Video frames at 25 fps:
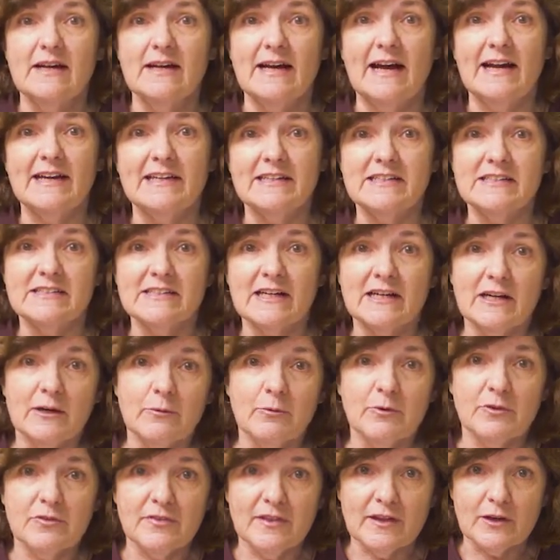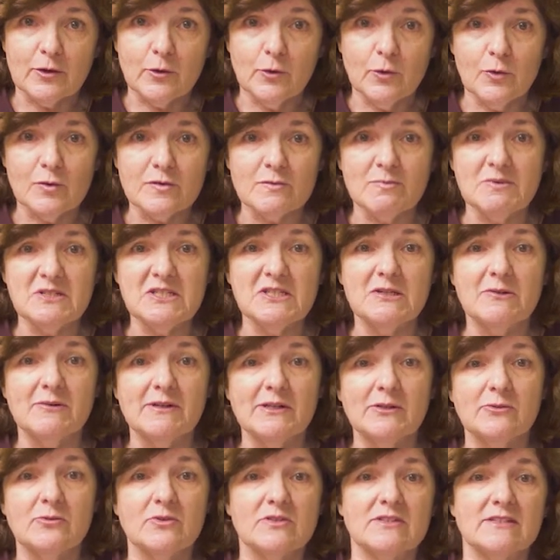and with their course
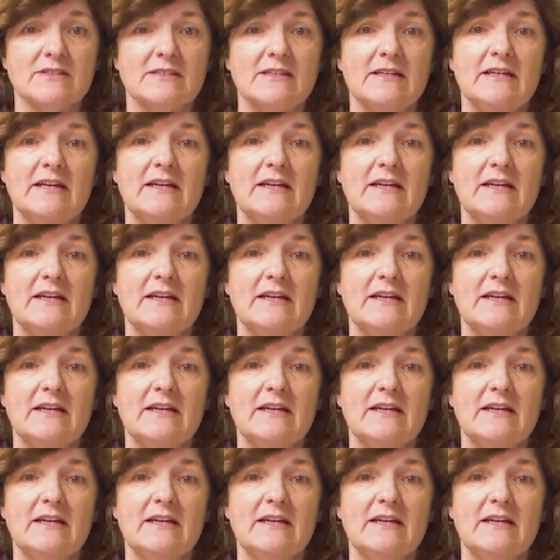materials,